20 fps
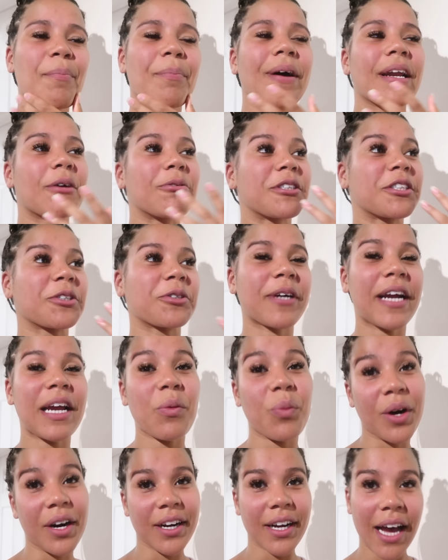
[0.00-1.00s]
But it was a
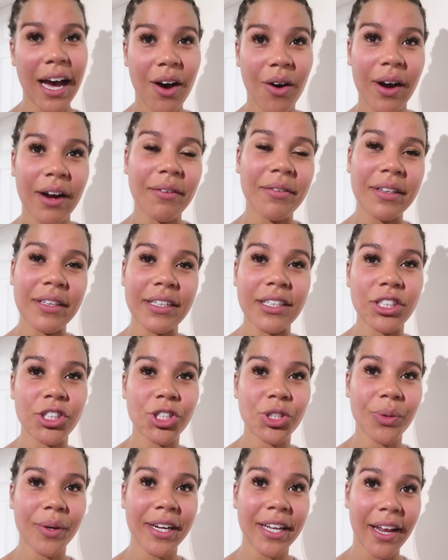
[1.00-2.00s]
great workout. I really
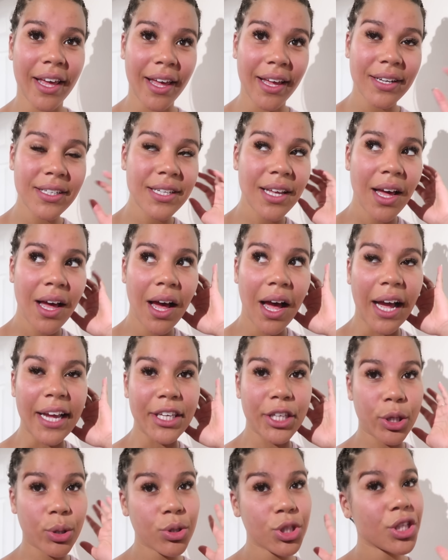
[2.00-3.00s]
enjoyed it. I
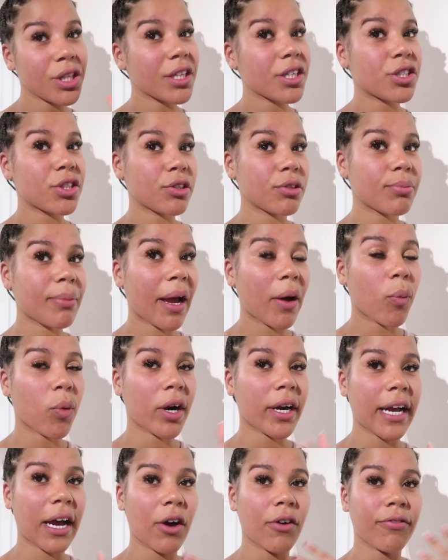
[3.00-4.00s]
usually do my
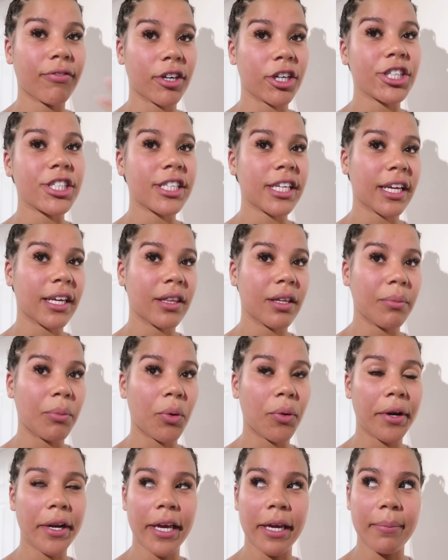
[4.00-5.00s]
workout first thing in the
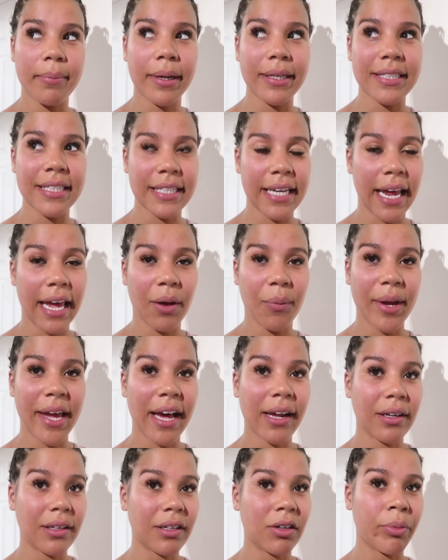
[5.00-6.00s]
morning, but today we
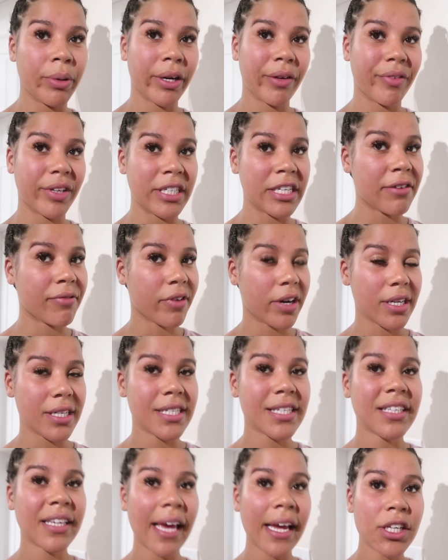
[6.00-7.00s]
had a little bit of a different
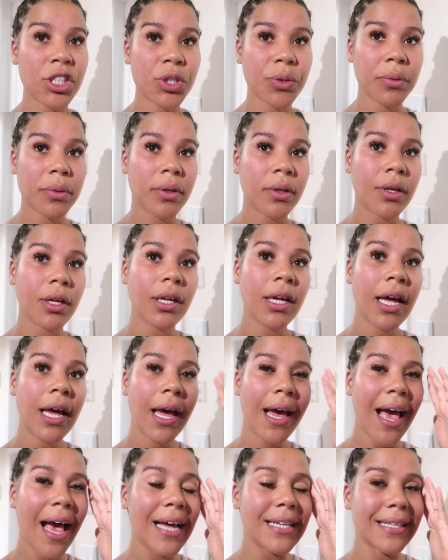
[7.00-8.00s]
schedule
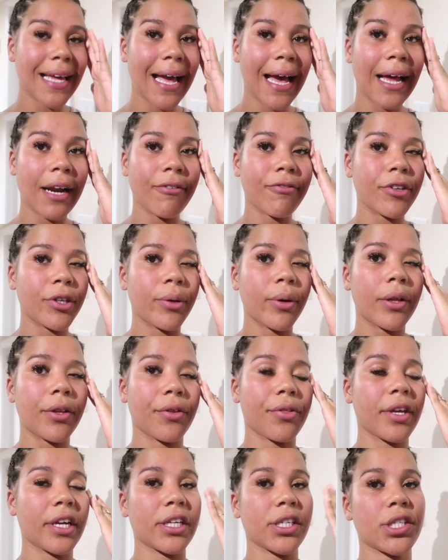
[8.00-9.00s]
as I had a few
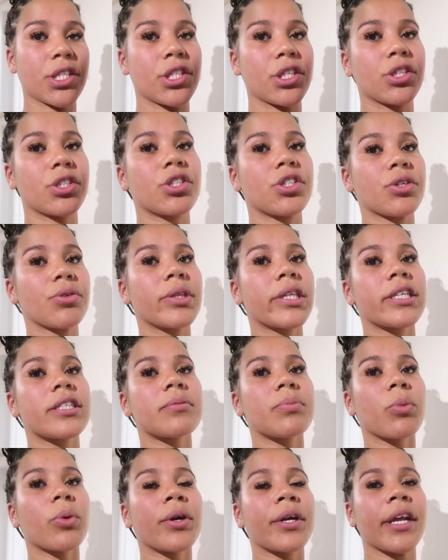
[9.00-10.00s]
other things to do
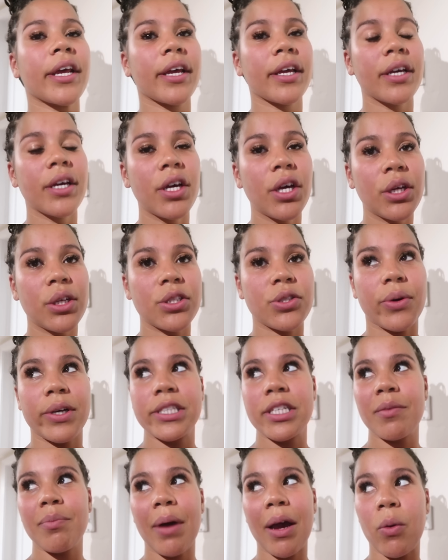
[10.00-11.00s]
this morning. So I
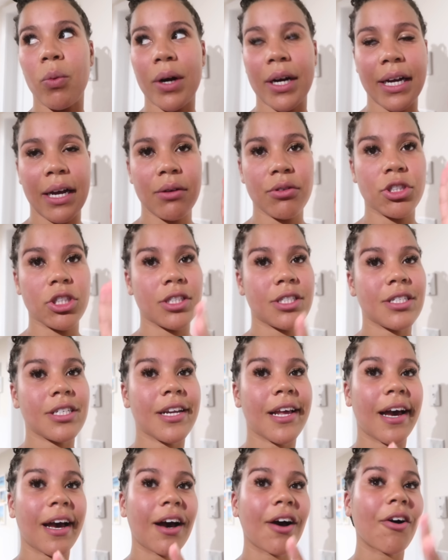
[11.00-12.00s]
did my workout just
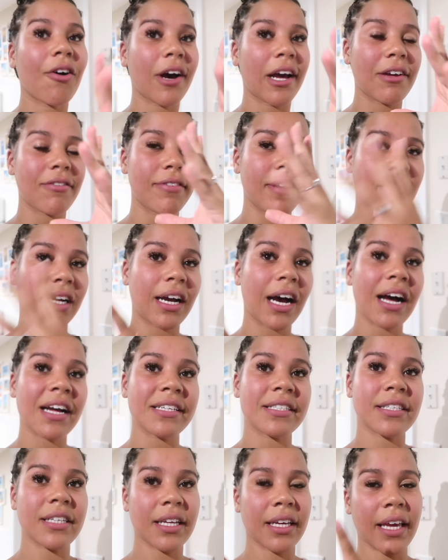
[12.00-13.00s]
now. I fed
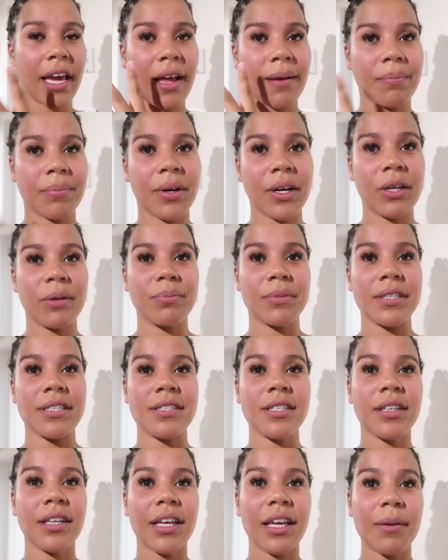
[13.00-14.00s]
Kaizen again, put him to
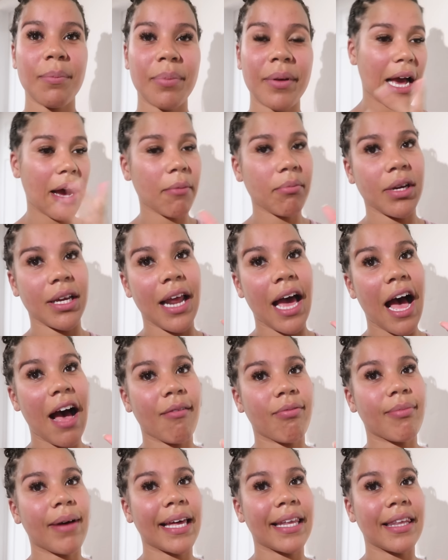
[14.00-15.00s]
sleep. Now I'm gonna
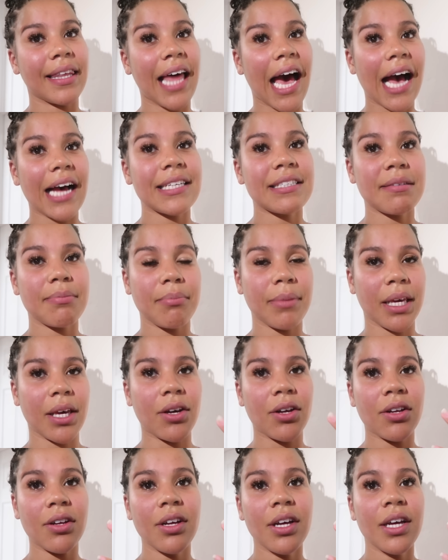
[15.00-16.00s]
have my last
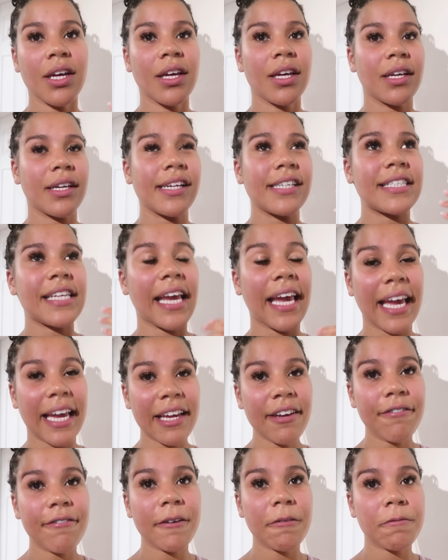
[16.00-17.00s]
meal. It's
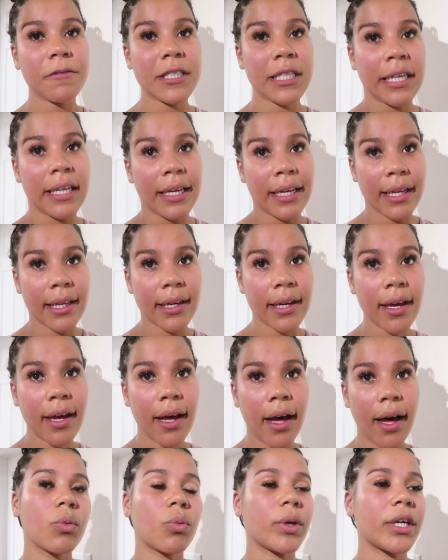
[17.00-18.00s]
8:15,
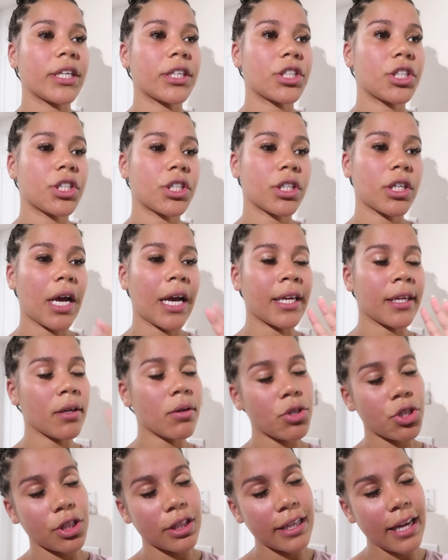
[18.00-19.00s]
which I
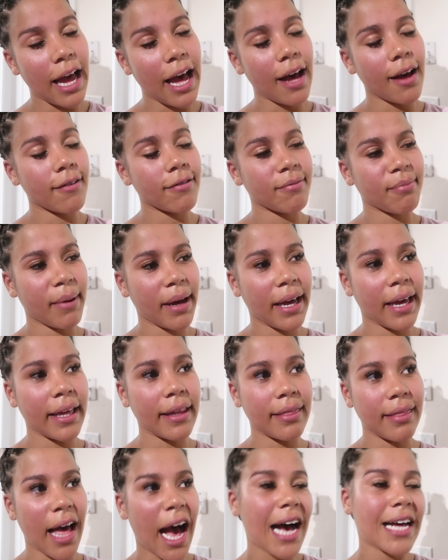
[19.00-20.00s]
usually have my
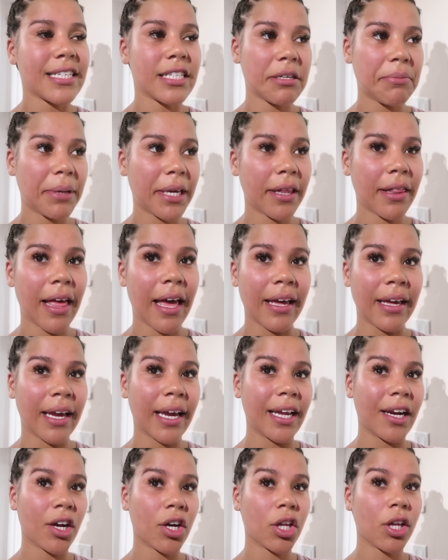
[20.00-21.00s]
last meal at
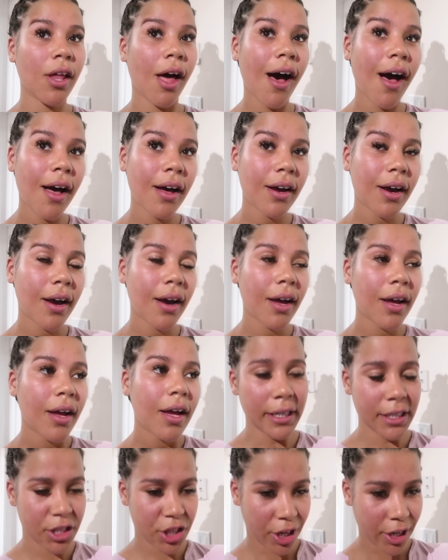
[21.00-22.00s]
8 o'clock.
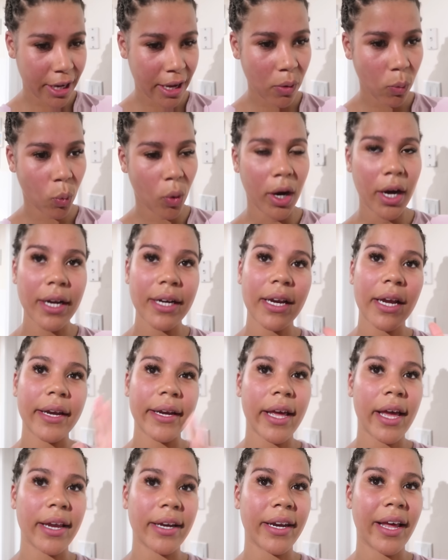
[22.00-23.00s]
I start at 1
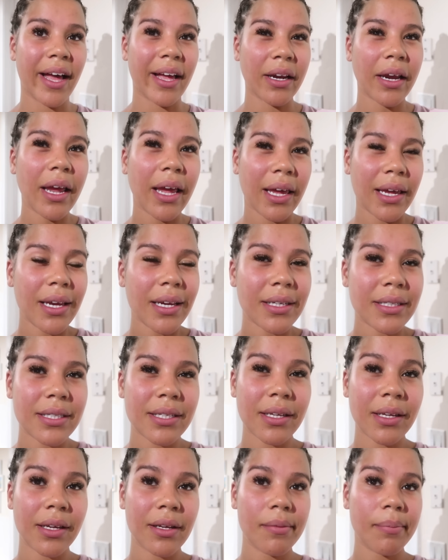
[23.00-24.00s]
and end at
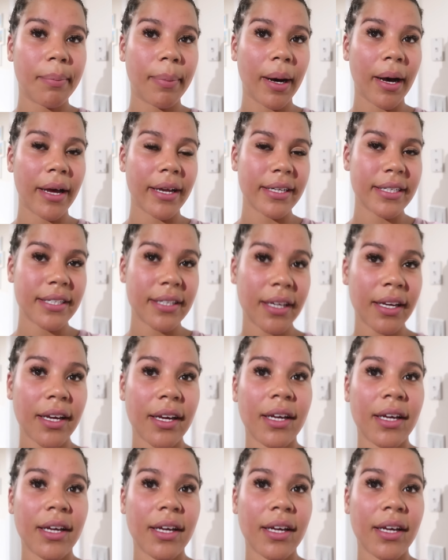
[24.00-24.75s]
8, but